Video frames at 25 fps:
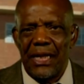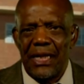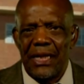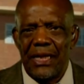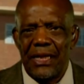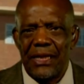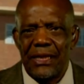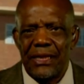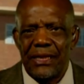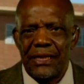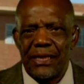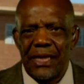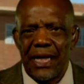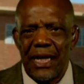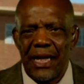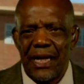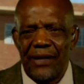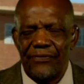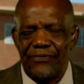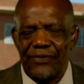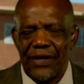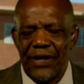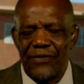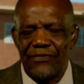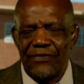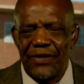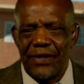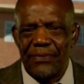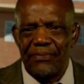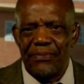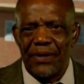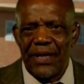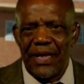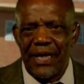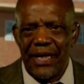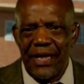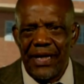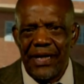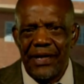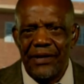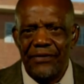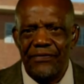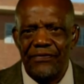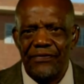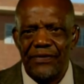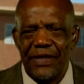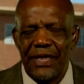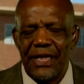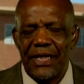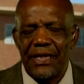and I have every belief